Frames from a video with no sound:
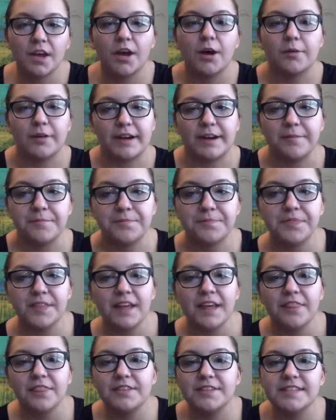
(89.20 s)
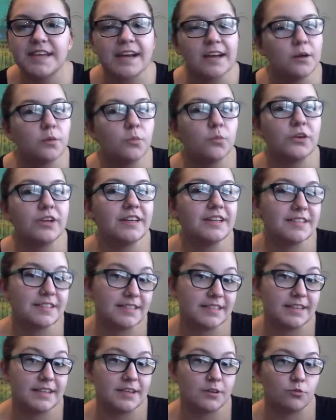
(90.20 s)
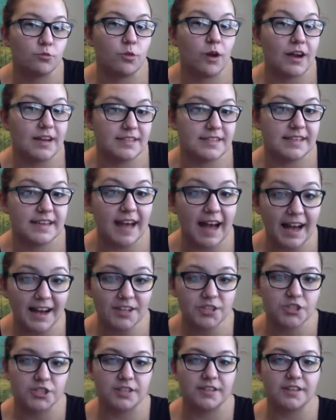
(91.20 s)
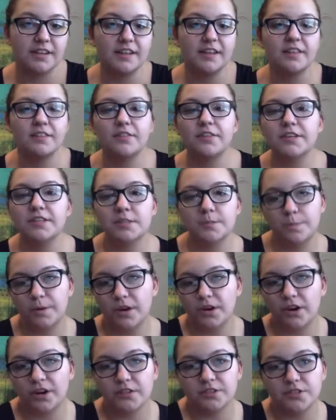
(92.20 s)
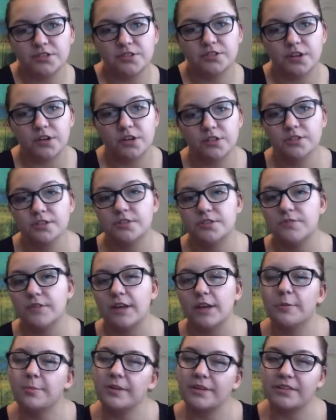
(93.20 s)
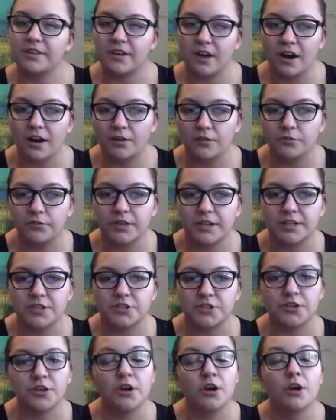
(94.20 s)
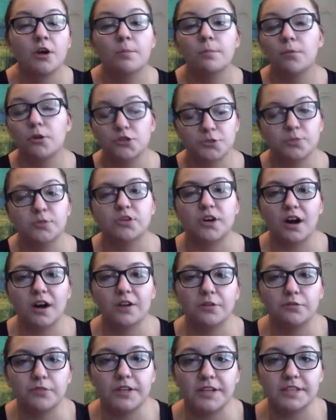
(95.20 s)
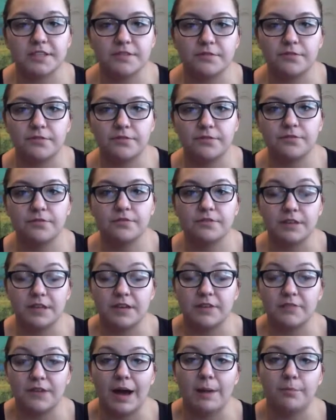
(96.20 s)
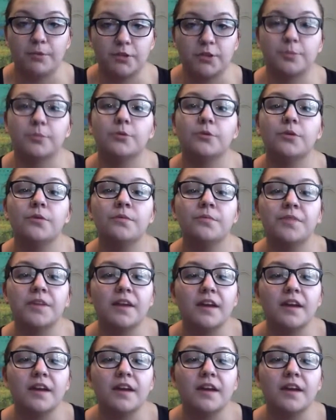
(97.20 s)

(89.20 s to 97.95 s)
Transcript: Okay. The second one is the rising action. This part starts developing the conflict or multiple conflicts if applicable.